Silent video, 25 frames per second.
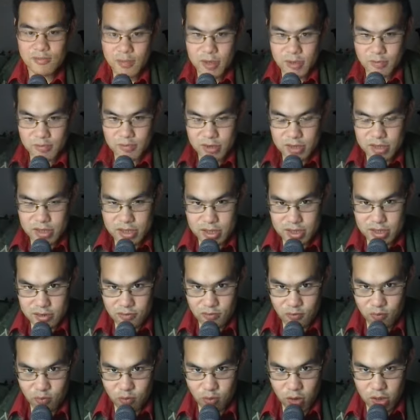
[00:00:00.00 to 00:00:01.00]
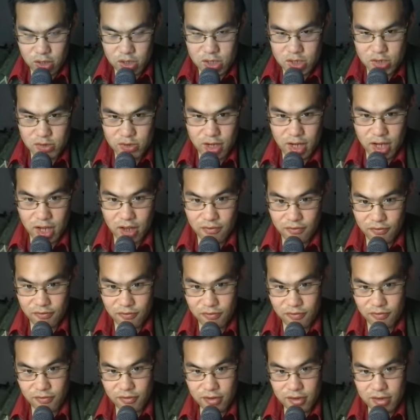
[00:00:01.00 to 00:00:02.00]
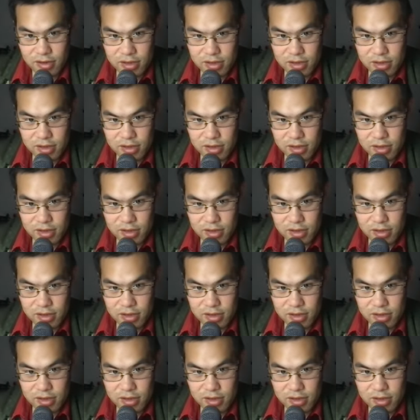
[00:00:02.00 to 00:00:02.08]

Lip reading: people that want to have